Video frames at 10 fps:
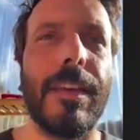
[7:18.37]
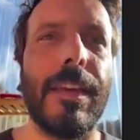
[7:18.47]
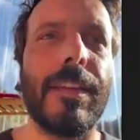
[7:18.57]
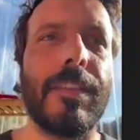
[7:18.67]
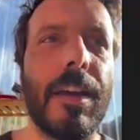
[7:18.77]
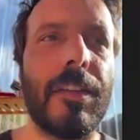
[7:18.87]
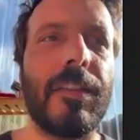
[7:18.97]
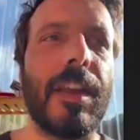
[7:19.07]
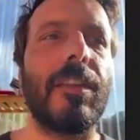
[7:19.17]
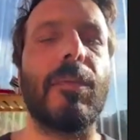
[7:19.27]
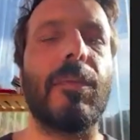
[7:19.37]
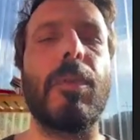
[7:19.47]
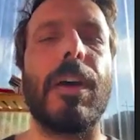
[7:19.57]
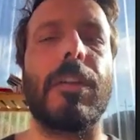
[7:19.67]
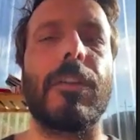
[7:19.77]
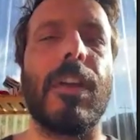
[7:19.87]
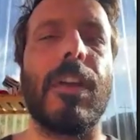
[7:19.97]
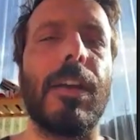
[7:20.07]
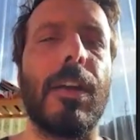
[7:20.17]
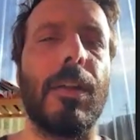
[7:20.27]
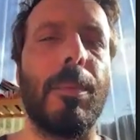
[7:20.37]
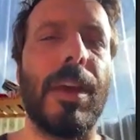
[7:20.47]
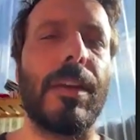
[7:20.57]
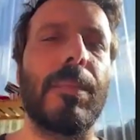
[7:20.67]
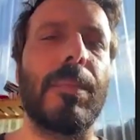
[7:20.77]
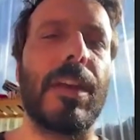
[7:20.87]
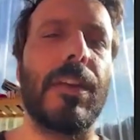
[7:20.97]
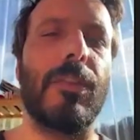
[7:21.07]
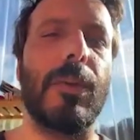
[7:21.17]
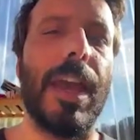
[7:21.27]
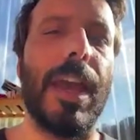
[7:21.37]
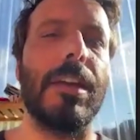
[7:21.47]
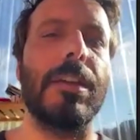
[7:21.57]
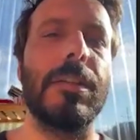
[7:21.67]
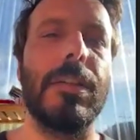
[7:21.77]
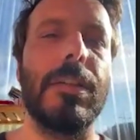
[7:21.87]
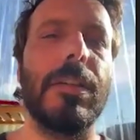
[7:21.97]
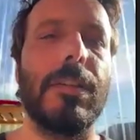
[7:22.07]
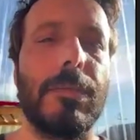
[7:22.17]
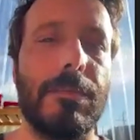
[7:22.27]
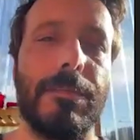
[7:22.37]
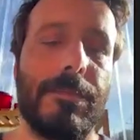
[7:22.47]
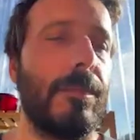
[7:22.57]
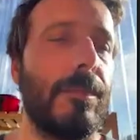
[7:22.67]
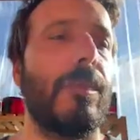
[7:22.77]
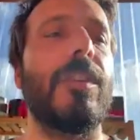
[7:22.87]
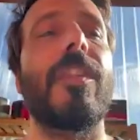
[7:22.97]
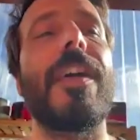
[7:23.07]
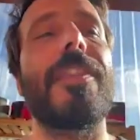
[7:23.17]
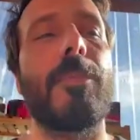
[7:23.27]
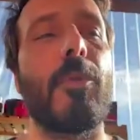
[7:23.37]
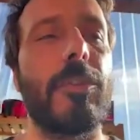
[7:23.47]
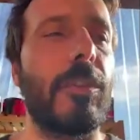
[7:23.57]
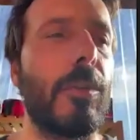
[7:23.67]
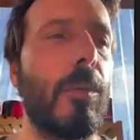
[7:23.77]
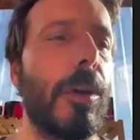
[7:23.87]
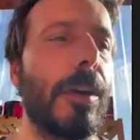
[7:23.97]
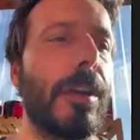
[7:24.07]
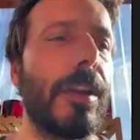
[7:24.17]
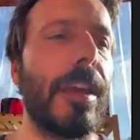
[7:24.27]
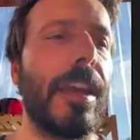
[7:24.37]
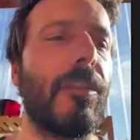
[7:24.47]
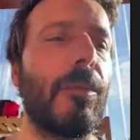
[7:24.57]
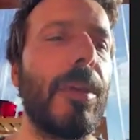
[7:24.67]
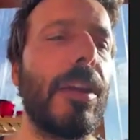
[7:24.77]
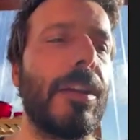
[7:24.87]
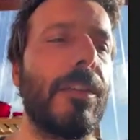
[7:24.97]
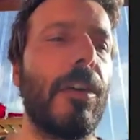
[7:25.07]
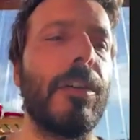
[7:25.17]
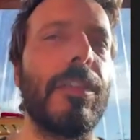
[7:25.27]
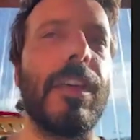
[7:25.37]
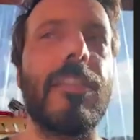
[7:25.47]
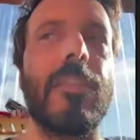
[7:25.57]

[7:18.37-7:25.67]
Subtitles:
it does tend to smooth out your style a bit, because you can just let the board do the work and gain speed on its own, and then it's